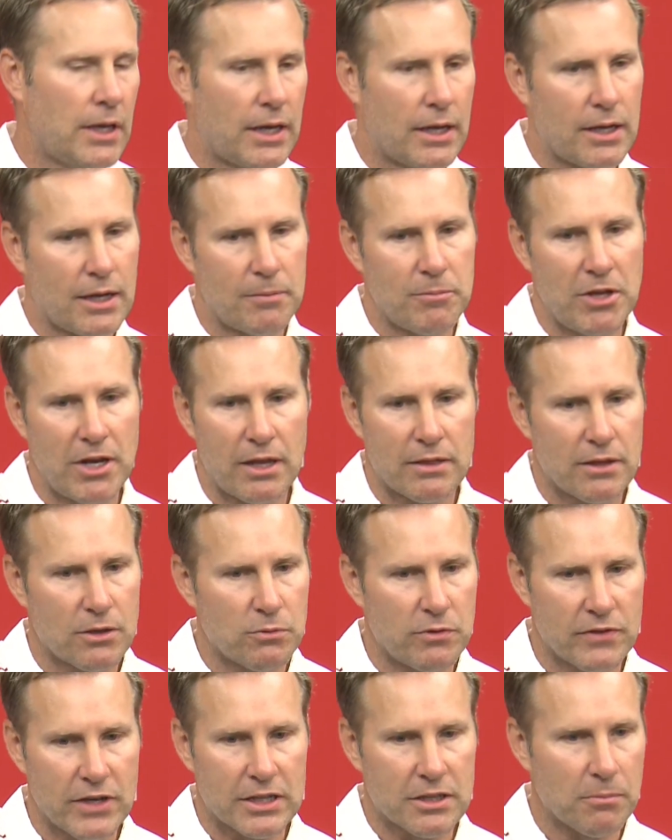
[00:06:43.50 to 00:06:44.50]
Yeah, I mean, I
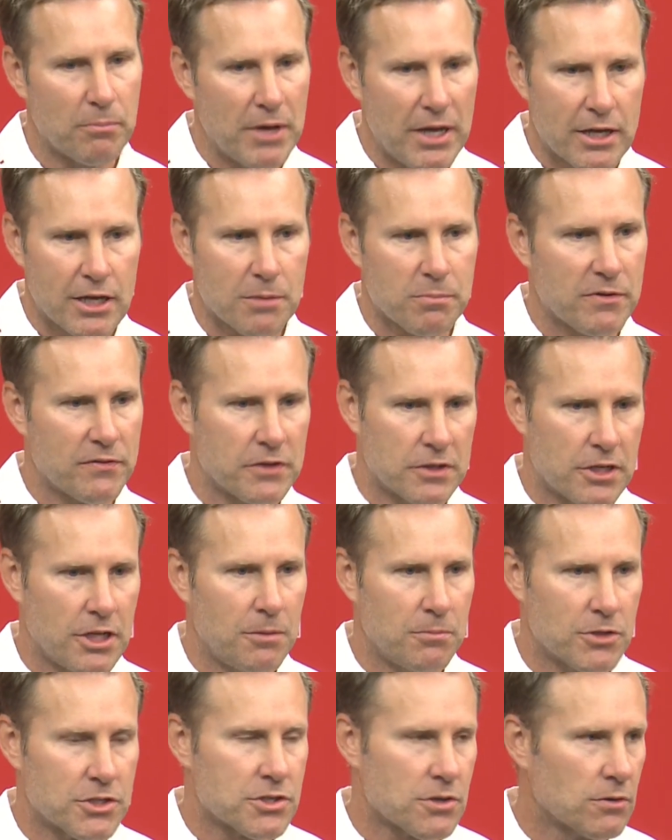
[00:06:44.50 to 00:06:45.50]
think we've got the makeup of a
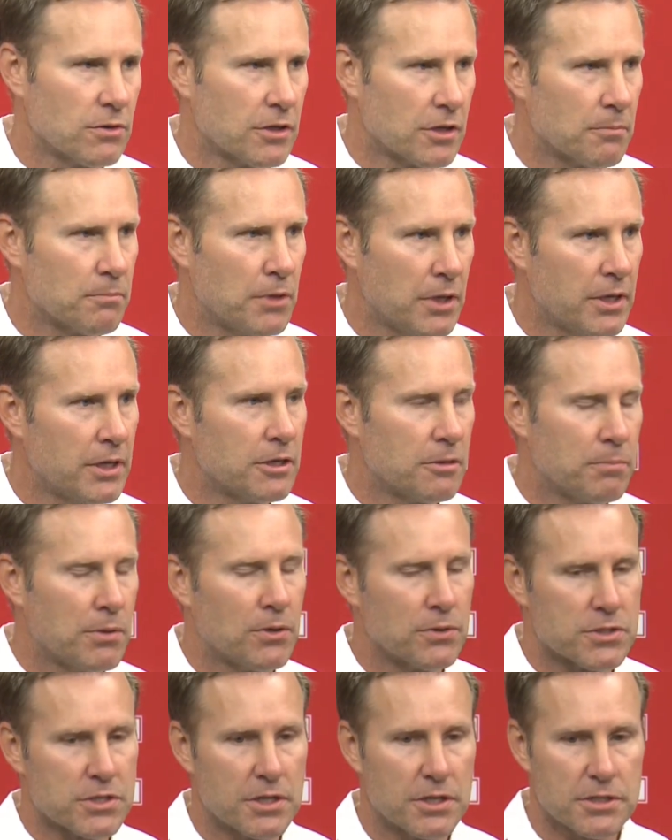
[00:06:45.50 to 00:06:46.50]
team that certainly can play in the
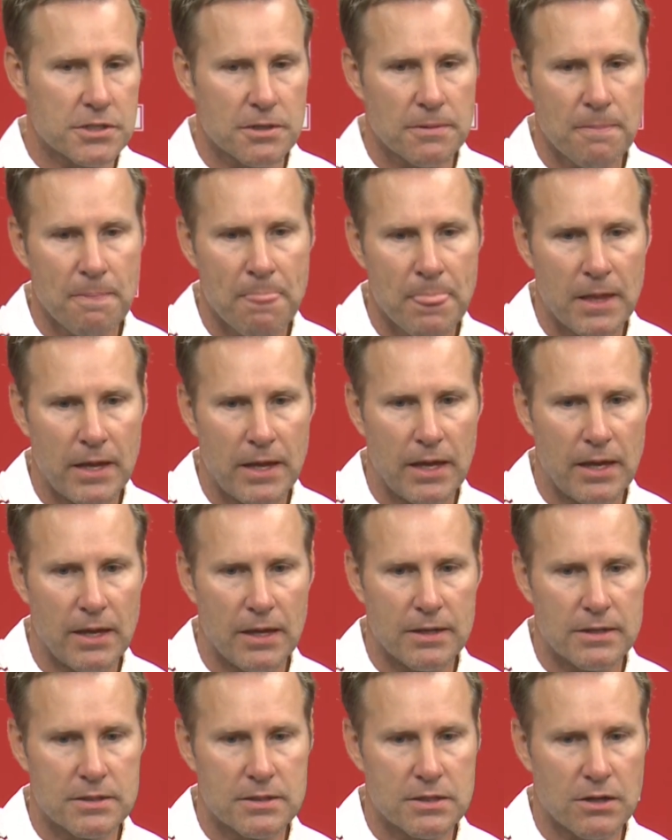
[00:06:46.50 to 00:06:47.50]
postseason.
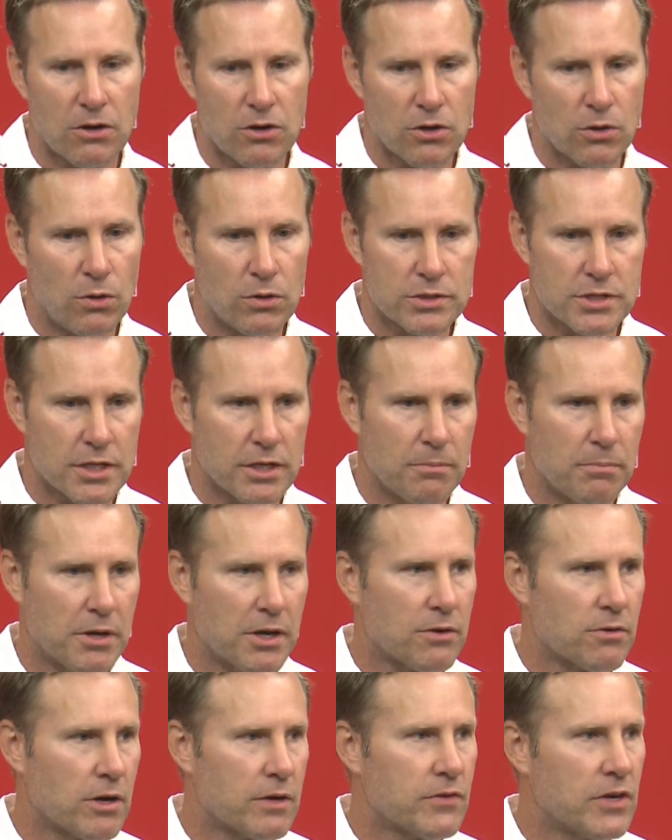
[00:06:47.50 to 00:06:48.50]
And our goal is to get
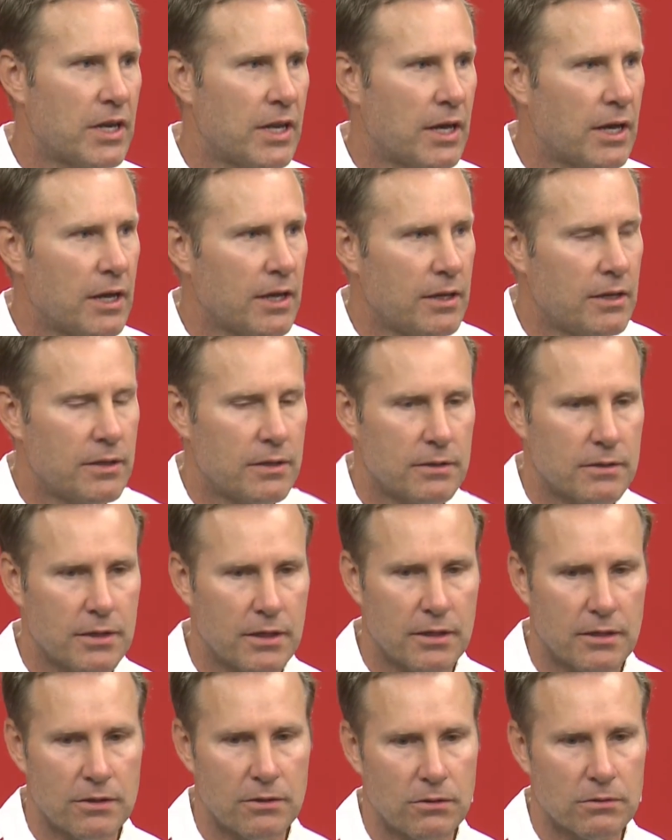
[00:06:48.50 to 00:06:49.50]
better every day.
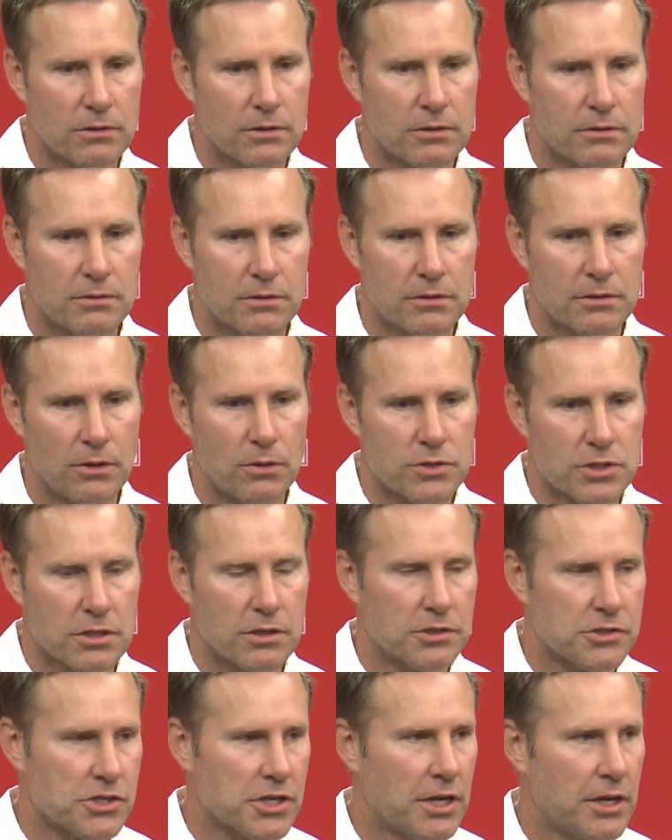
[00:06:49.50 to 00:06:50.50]
The old coach
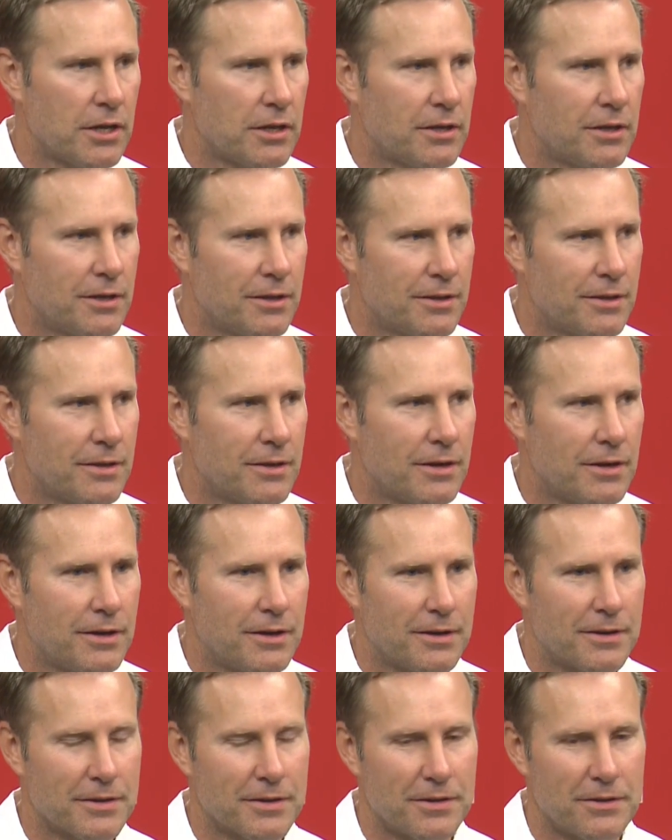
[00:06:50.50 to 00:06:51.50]
cliche,
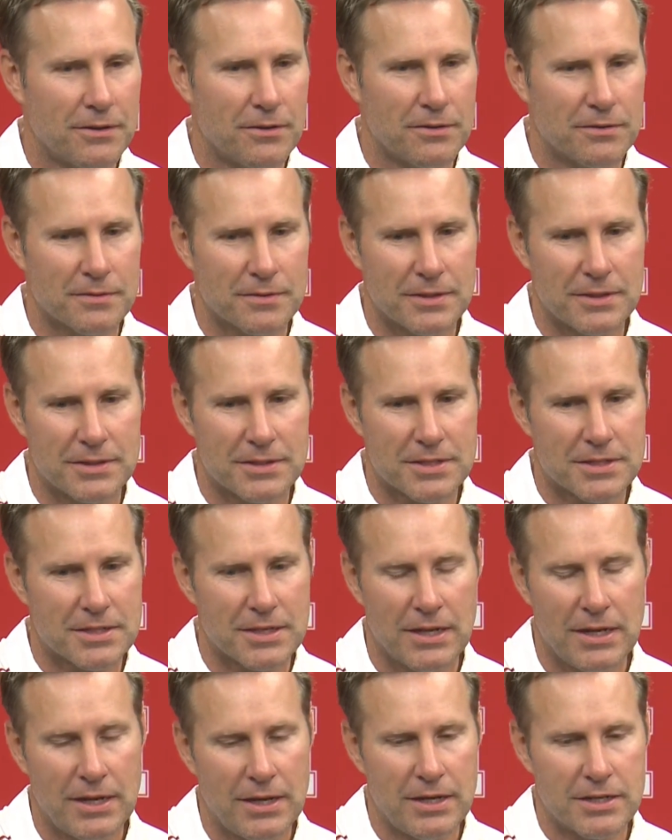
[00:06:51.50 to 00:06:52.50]
you know, it's